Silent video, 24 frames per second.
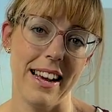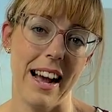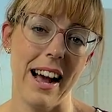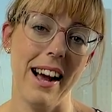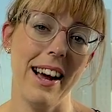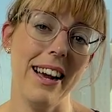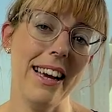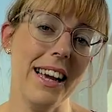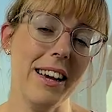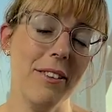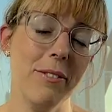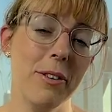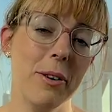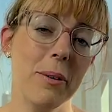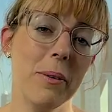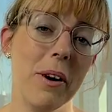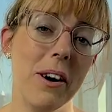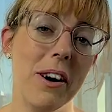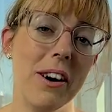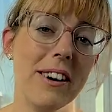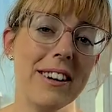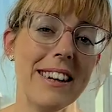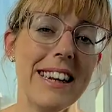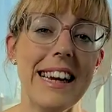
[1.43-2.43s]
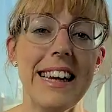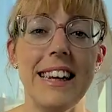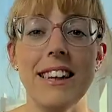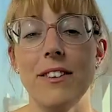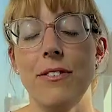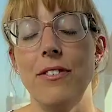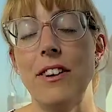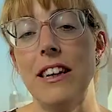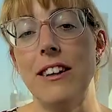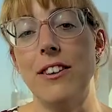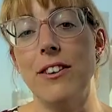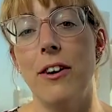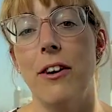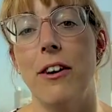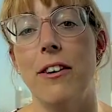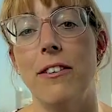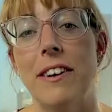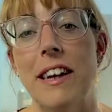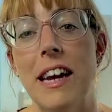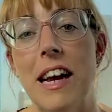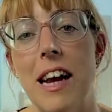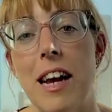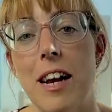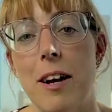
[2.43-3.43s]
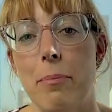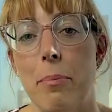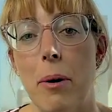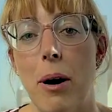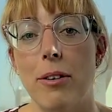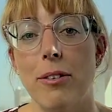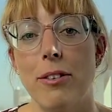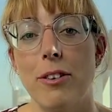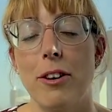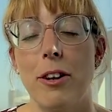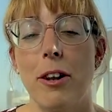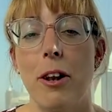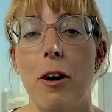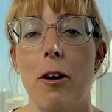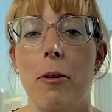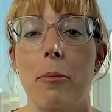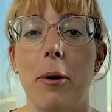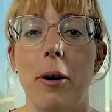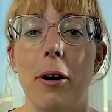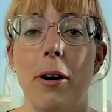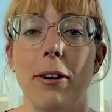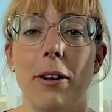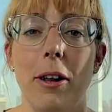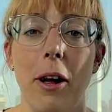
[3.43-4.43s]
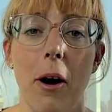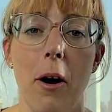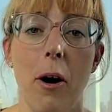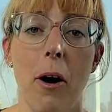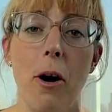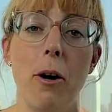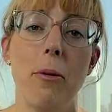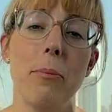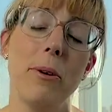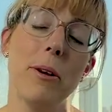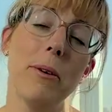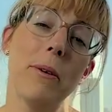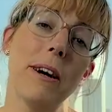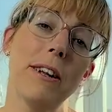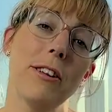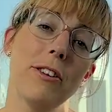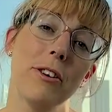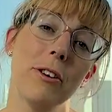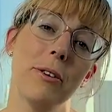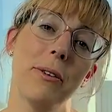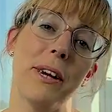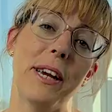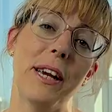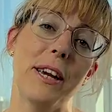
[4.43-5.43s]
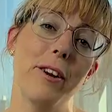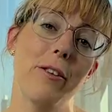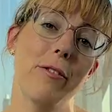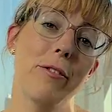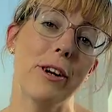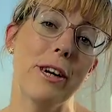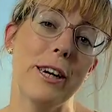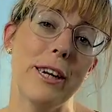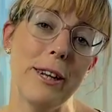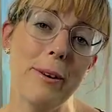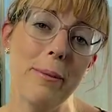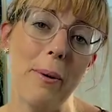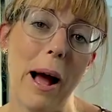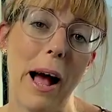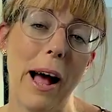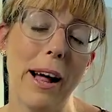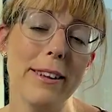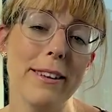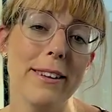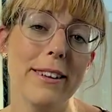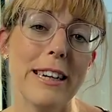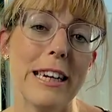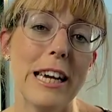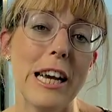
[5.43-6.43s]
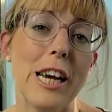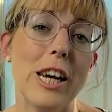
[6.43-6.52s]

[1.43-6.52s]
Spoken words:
Hi everyone, it's Victoria at Bowls Global. Hope you are doing really well.